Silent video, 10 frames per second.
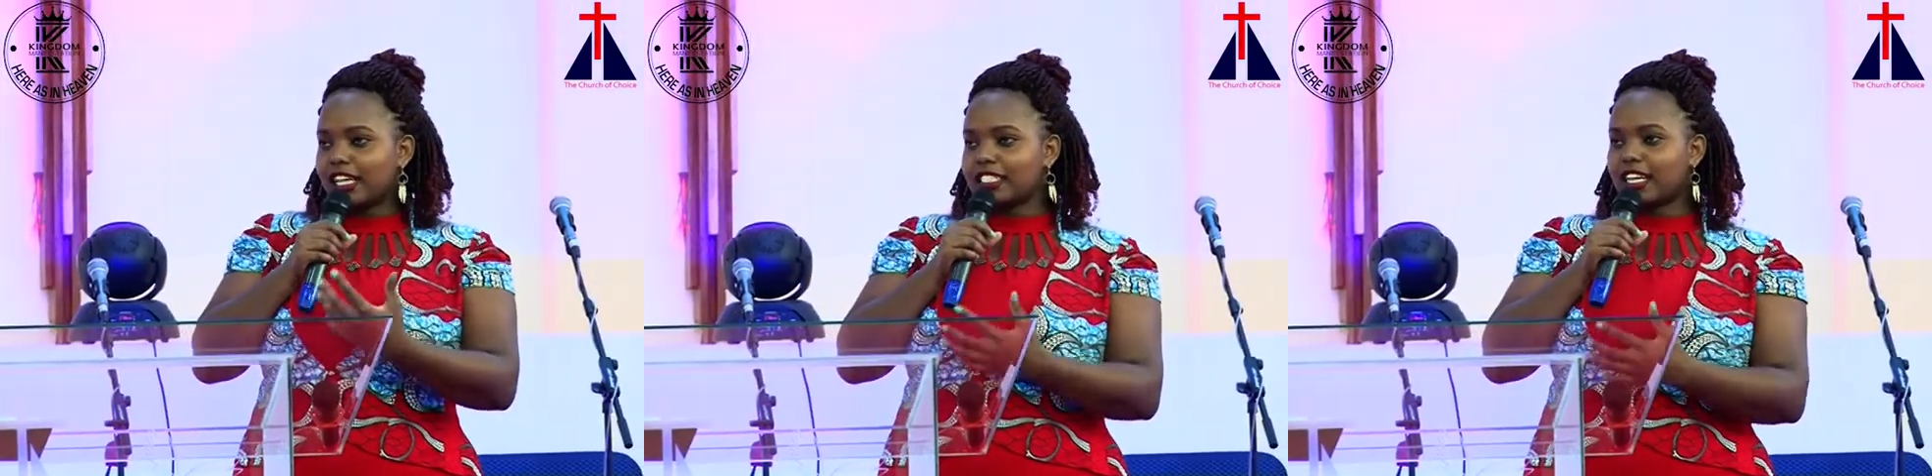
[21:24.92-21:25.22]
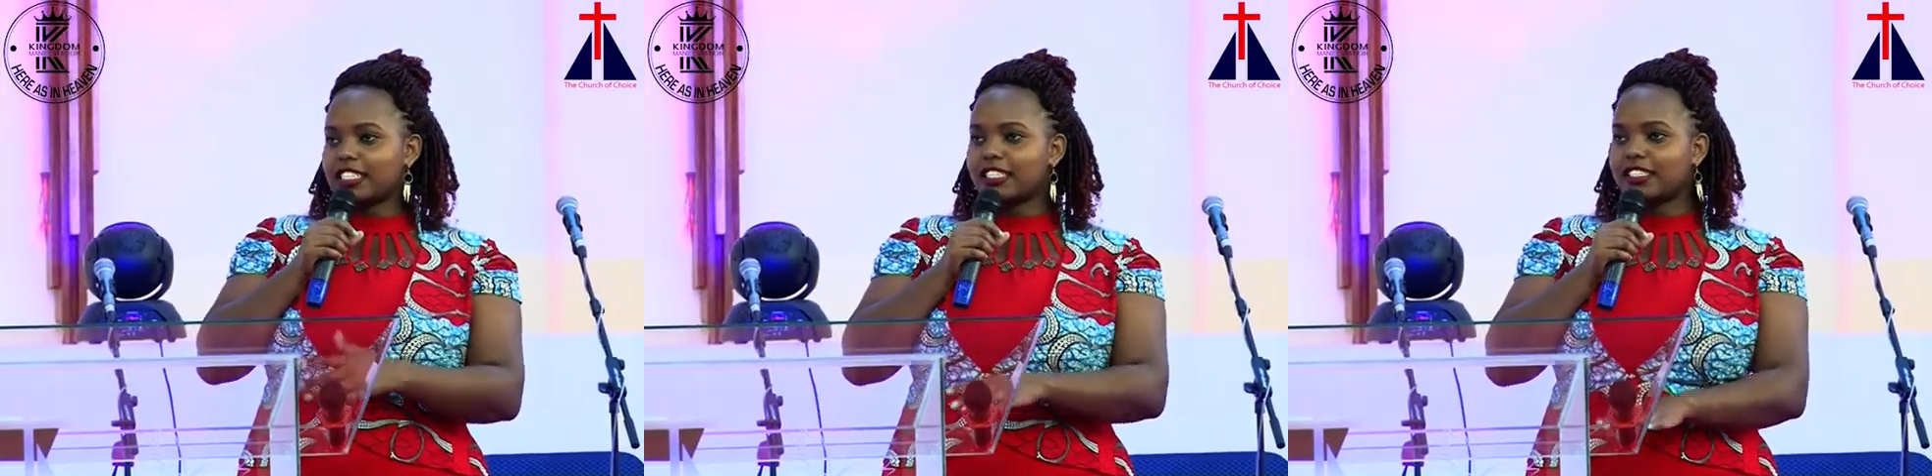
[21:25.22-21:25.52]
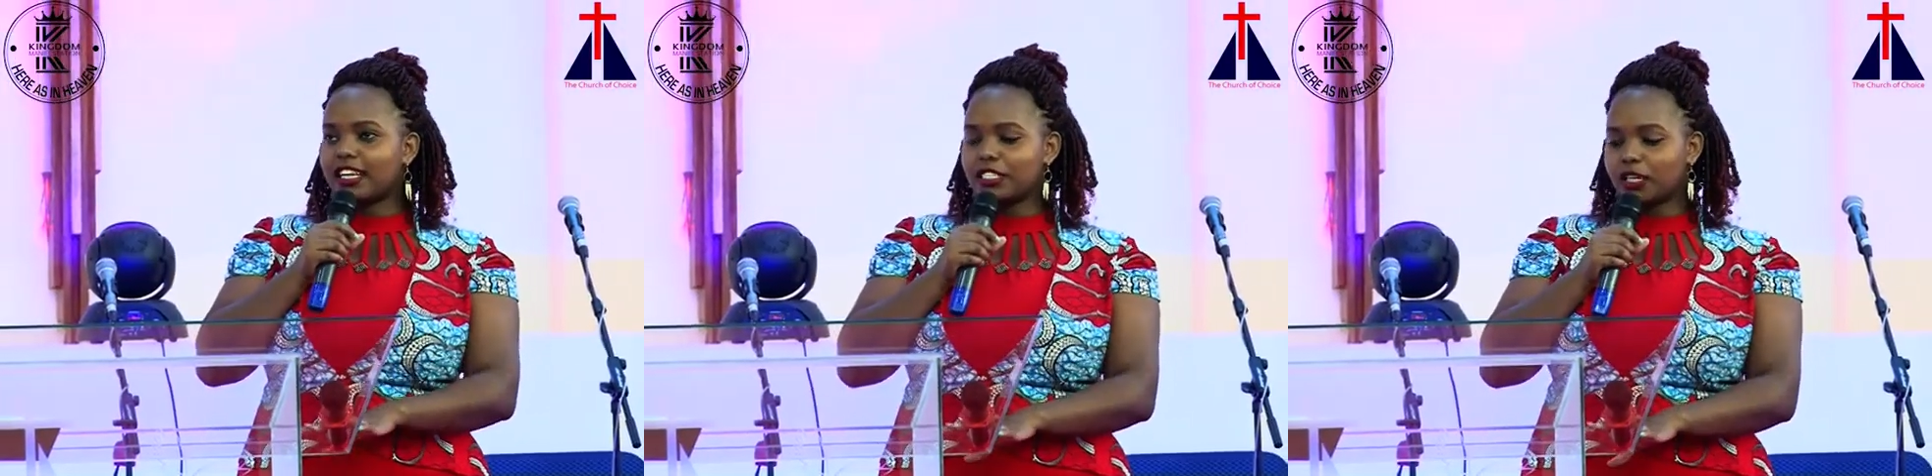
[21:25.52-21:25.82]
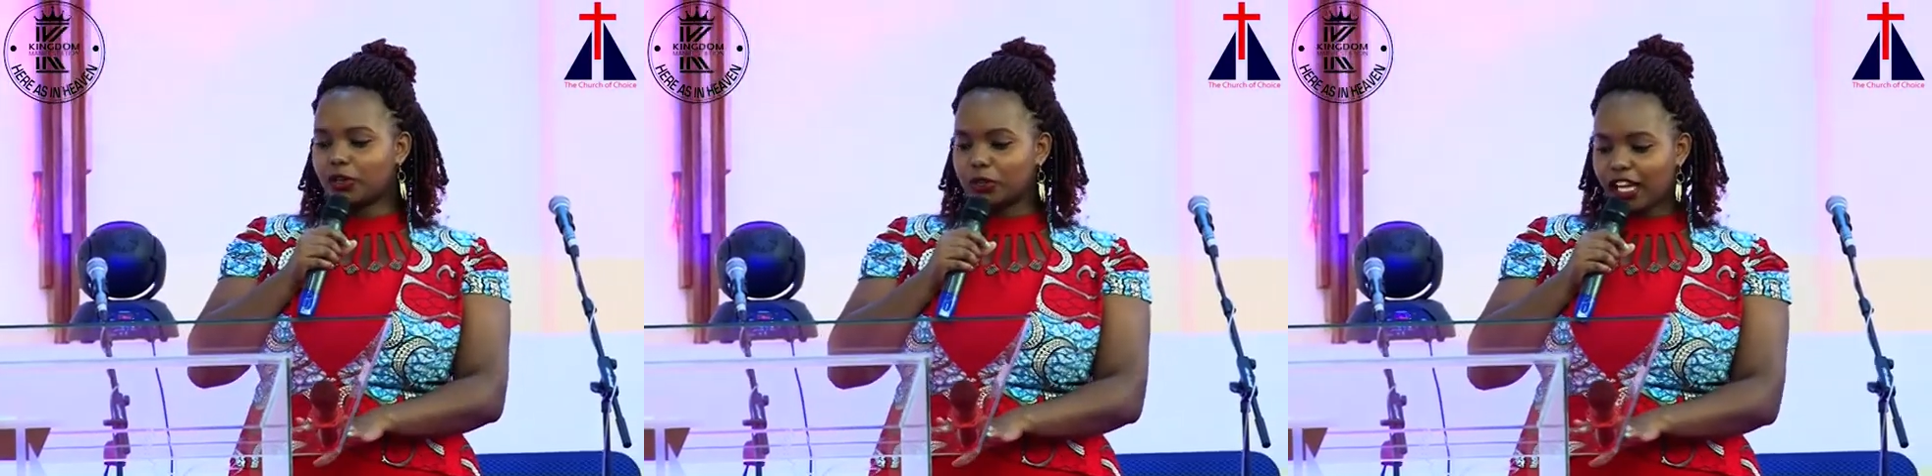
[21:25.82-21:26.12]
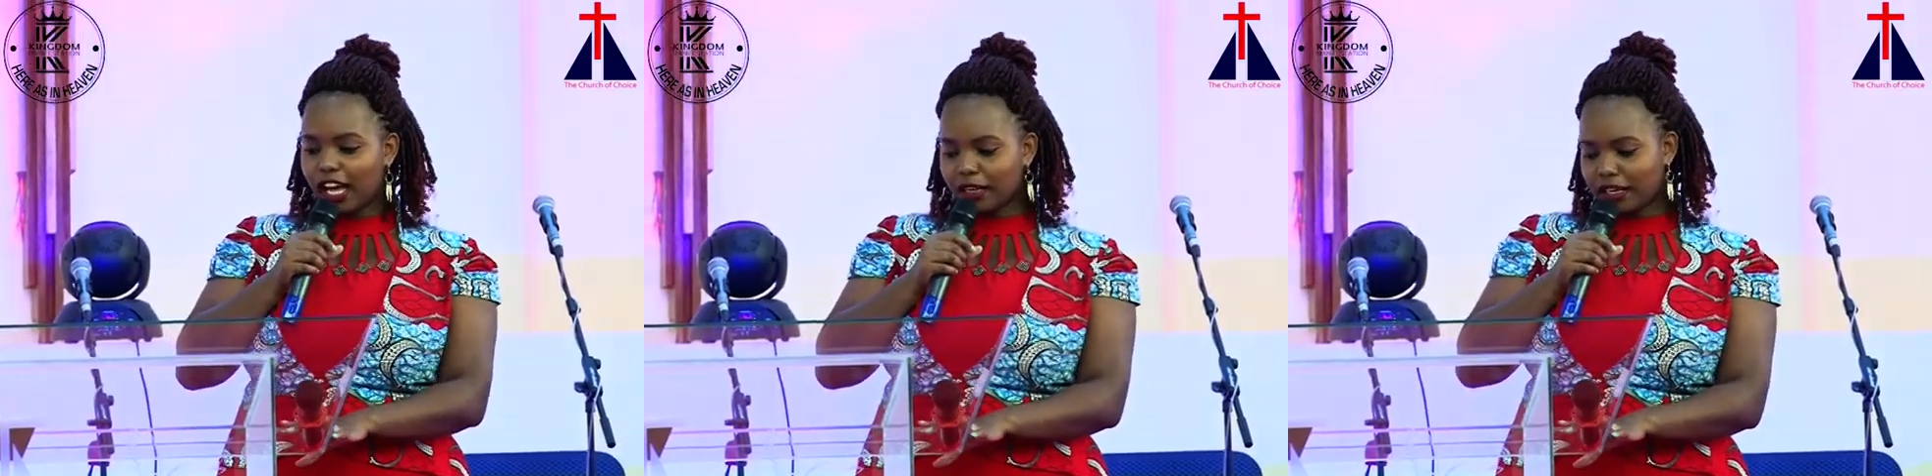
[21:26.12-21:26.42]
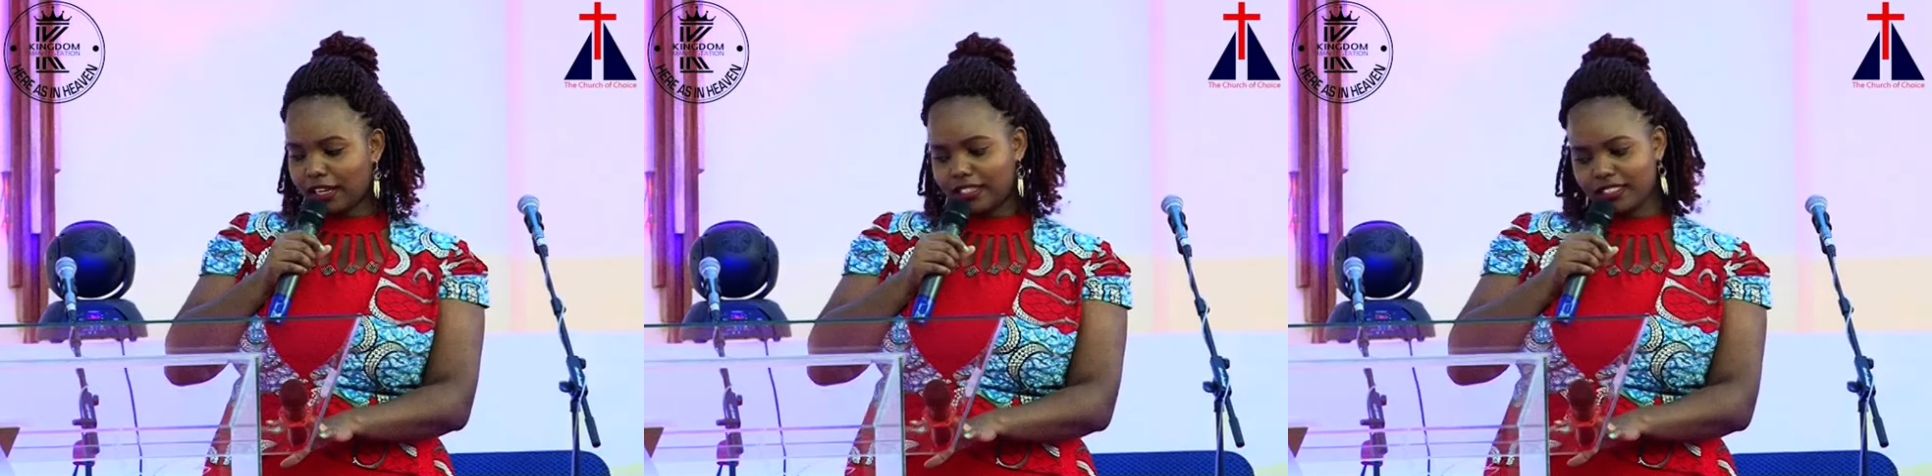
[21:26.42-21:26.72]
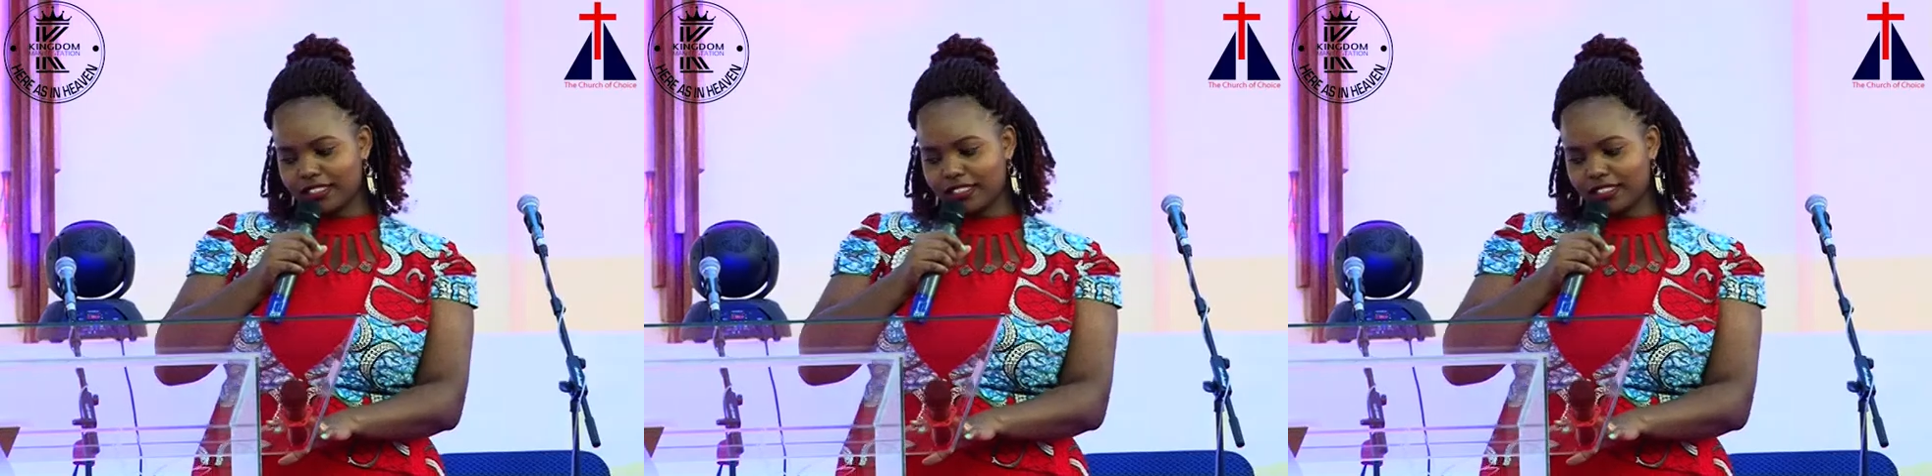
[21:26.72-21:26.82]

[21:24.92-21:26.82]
just just wrote a, a,